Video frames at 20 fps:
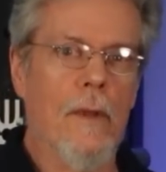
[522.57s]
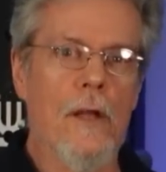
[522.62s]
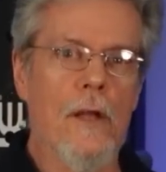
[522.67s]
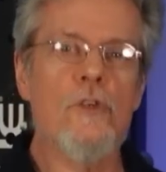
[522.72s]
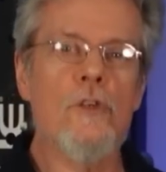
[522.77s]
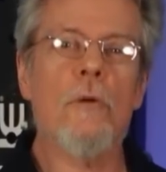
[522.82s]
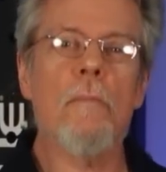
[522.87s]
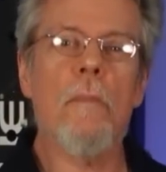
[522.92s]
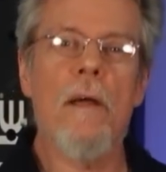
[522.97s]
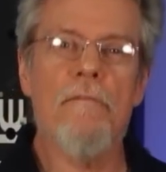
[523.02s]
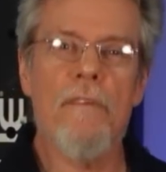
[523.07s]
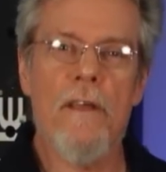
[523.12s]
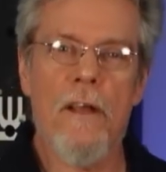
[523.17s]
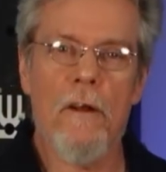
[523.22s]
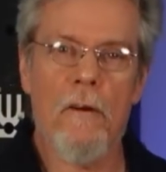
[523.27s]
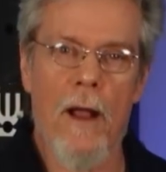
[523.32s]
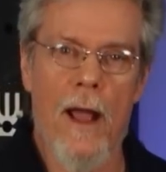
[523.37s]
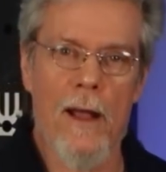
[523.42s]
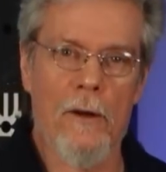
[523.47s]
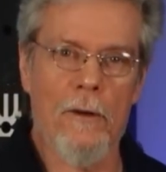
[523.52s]
I shook my
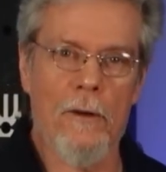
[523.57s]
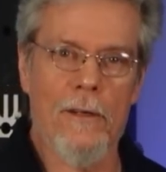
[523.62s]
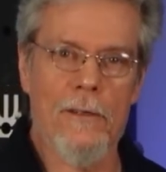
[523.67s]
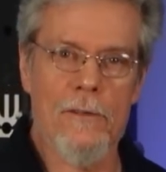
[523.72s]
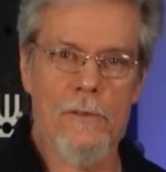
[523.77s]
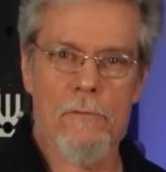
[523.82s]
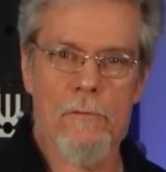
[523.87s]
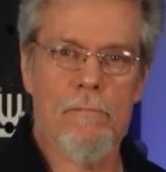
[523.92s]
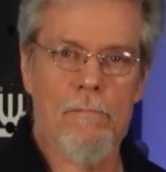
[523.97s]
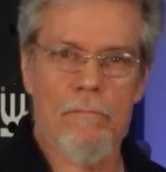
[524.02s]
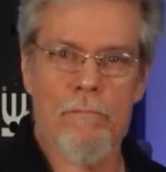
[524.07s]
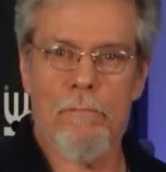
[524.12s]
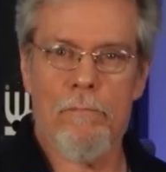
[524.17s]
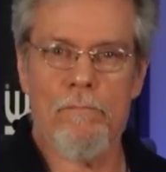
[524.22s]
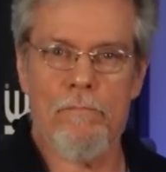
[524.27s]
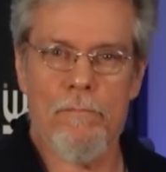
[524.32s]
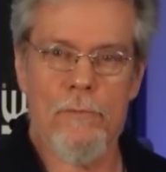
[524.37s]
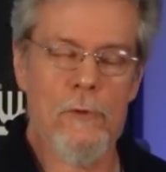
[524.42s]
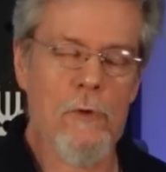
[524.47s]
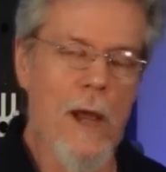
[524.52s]
finger at her and
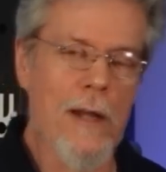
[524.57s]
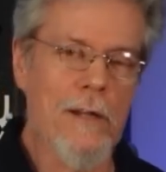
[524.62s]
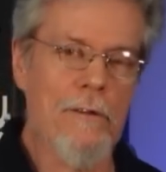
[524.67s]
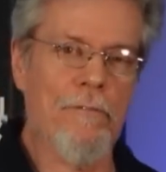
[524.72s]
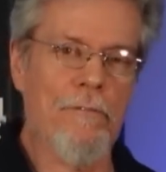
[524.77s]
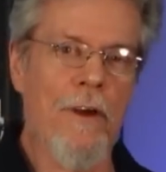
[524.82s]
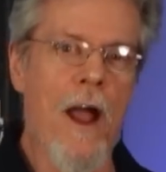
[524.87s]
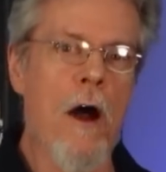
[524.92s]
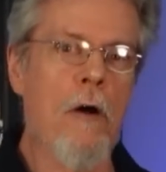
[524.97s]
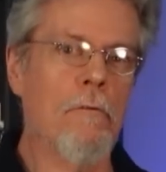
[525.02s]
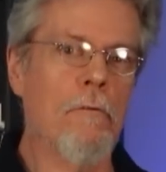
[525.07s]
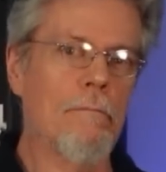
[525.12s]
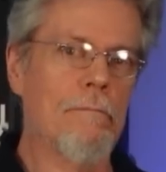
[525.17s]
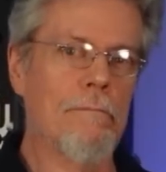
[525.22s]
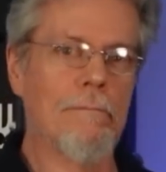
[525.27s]
tried to frown.